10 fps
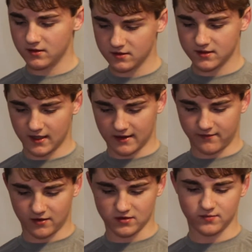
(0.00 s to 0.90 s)
say half
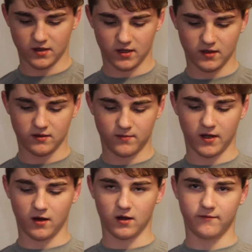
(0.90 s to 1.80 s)
ounce, but
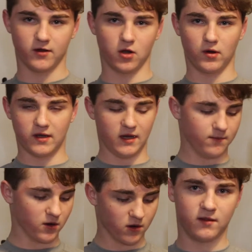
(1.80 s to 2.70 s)
depending on if you're going
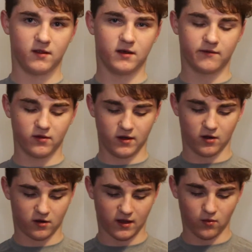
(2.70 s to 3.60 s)
deeper, can definitely
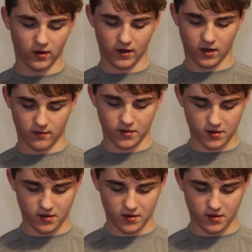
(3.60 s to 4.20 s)
knock that way up.